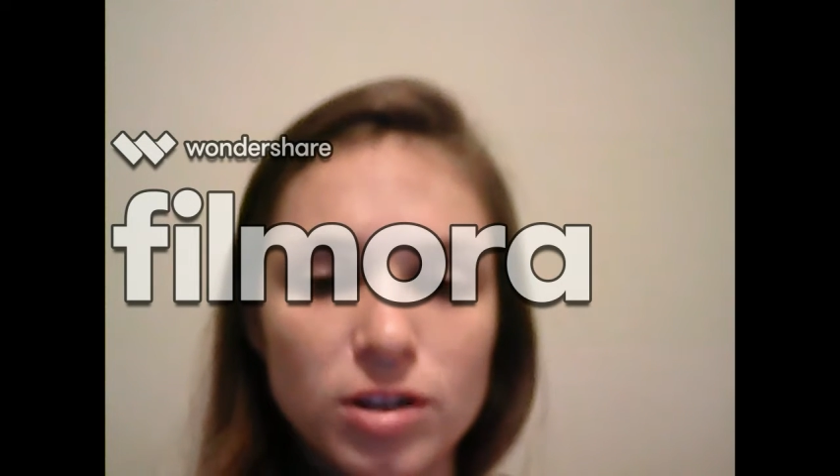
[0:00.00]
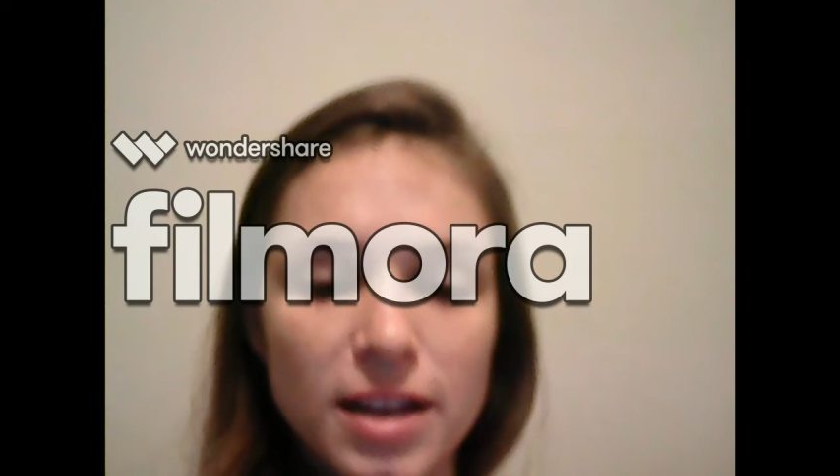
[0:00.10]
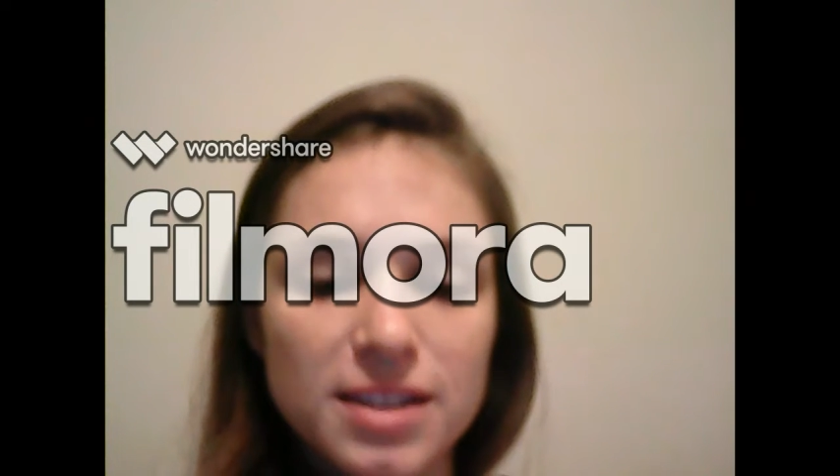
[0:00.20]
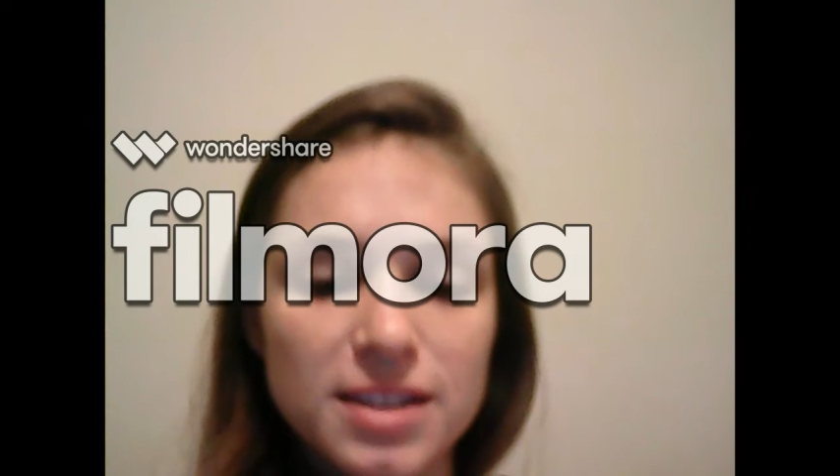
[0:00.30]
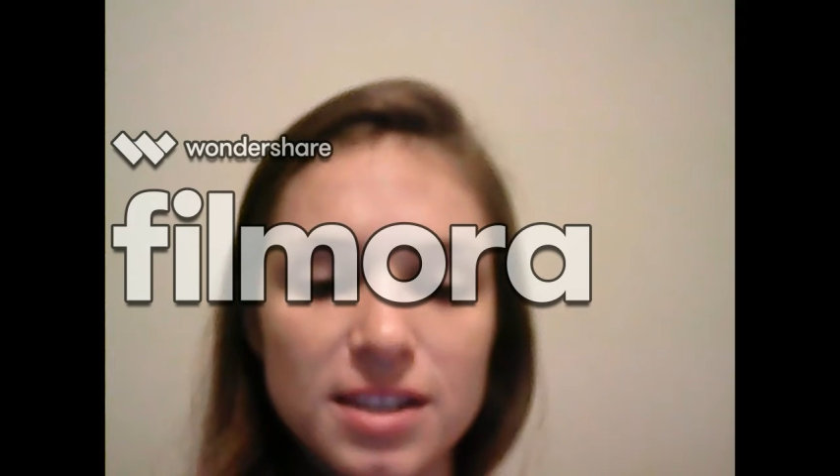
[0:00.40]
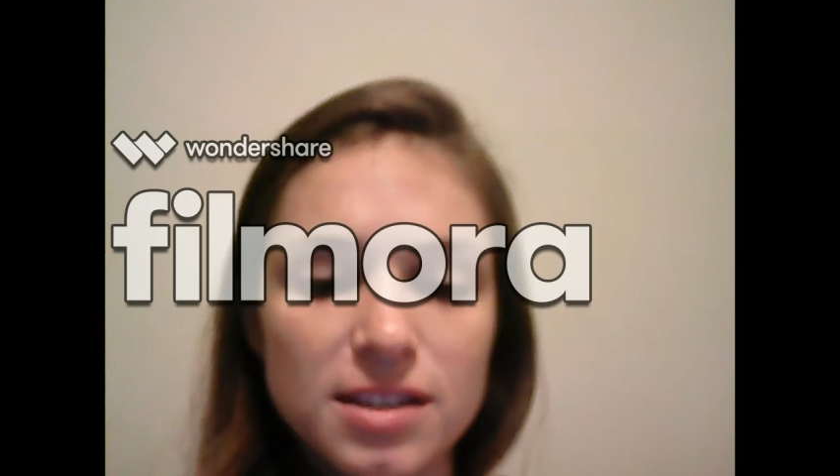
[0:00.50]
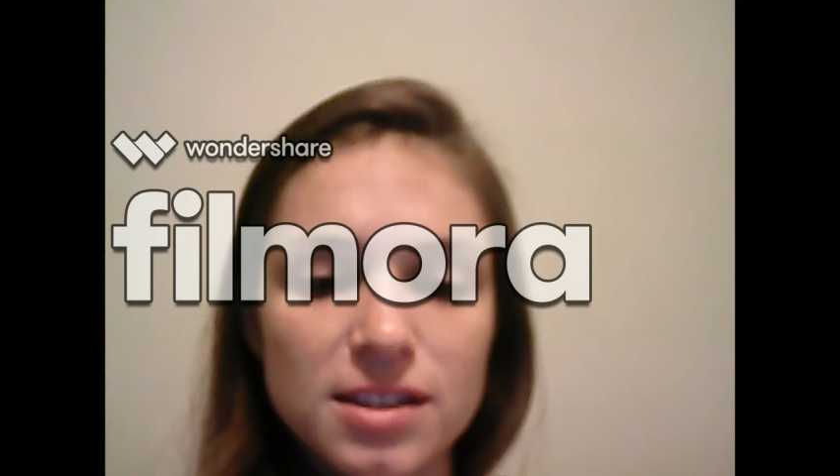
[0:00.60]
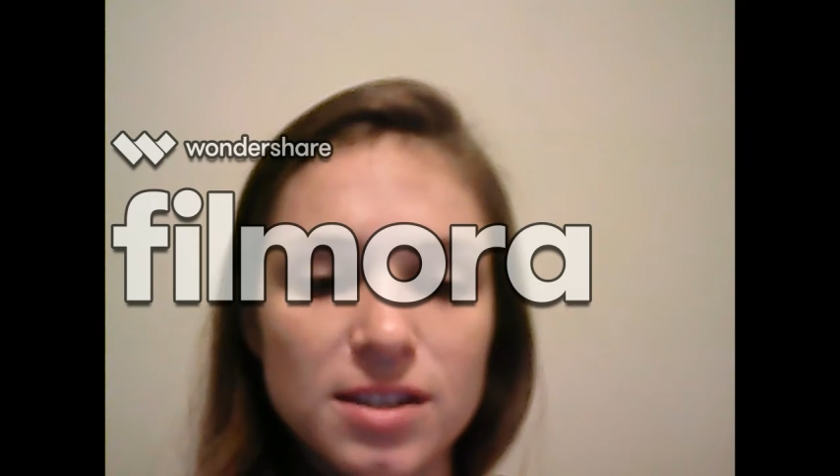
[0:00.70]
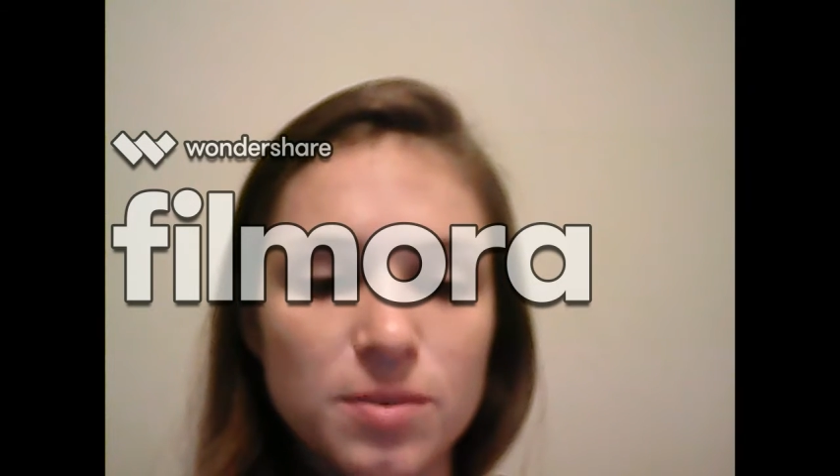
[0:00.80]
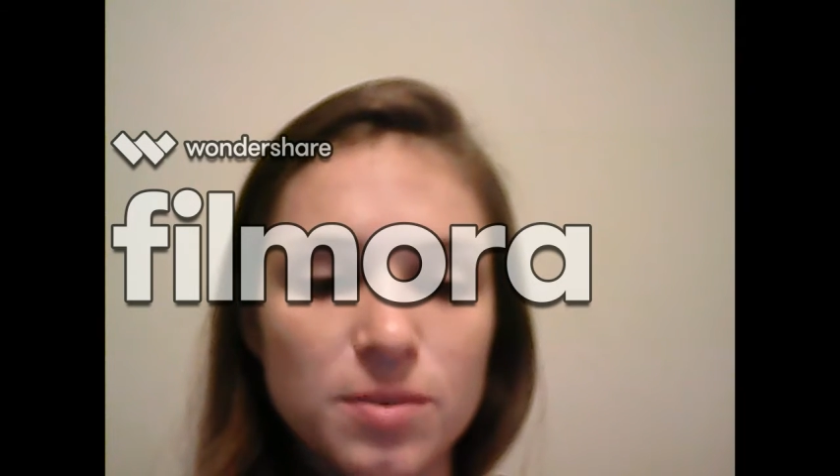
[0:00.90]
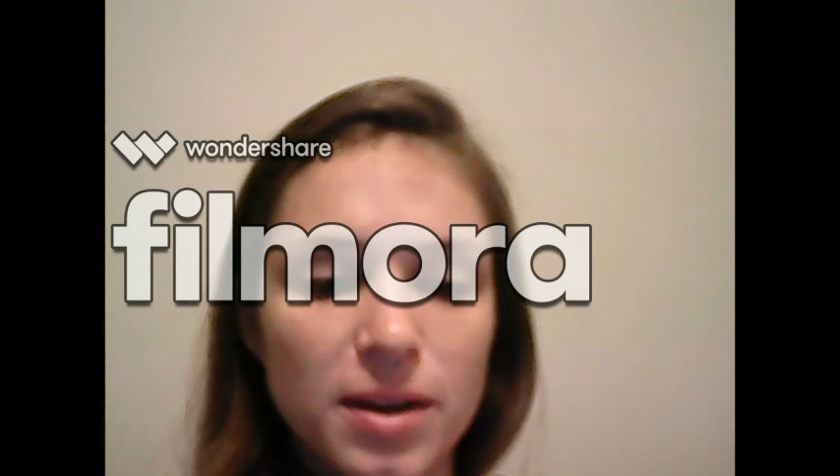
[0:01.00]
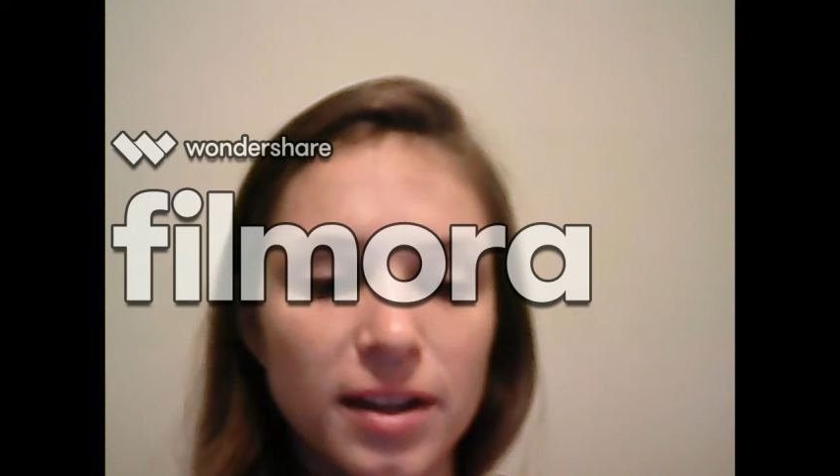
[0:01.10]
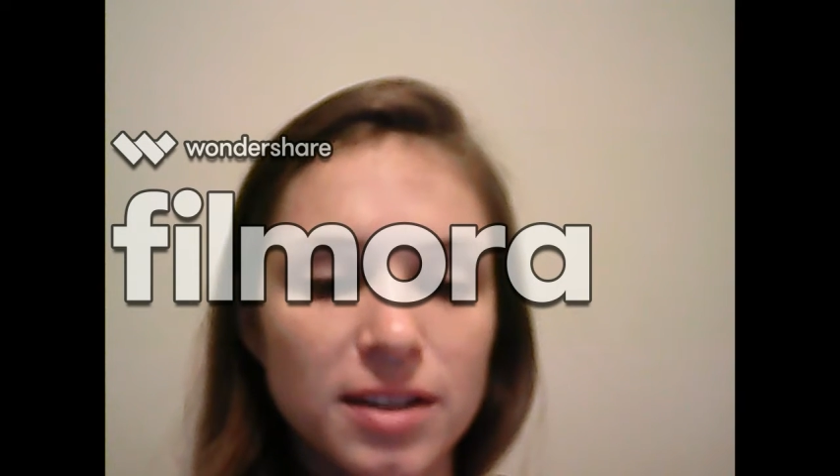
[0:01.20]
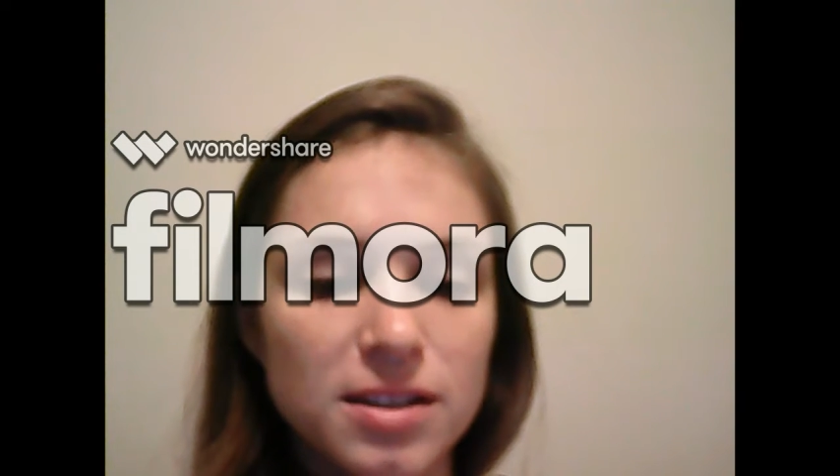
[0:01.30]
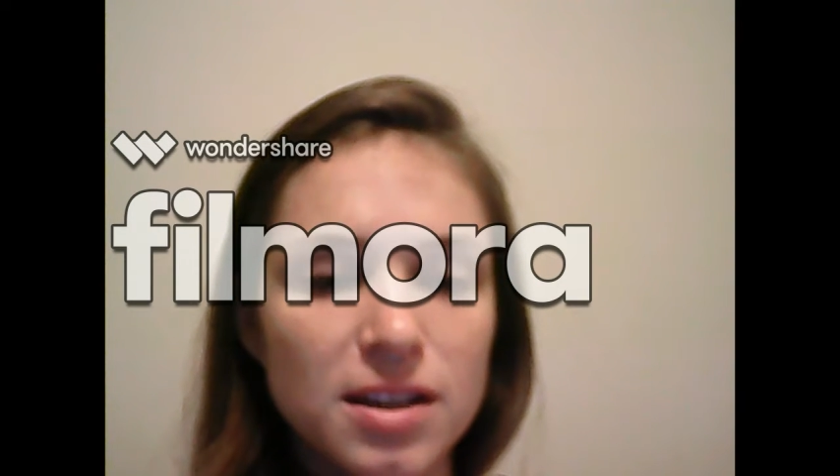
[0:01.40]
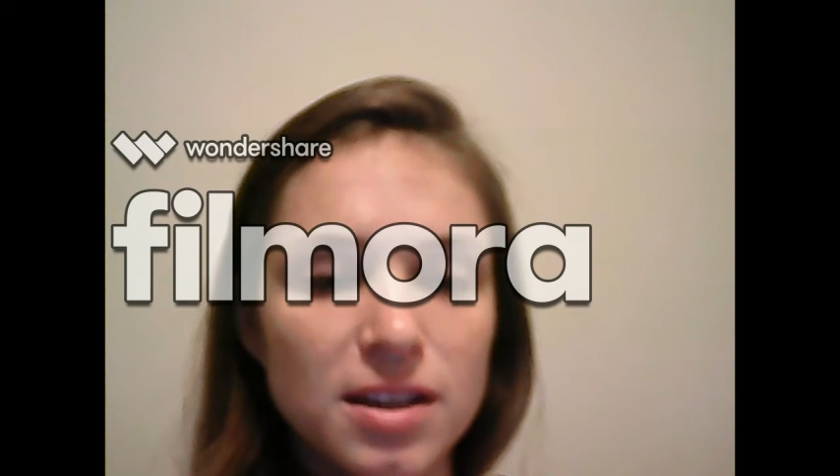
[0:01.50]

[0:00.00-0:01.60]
lessons, as well as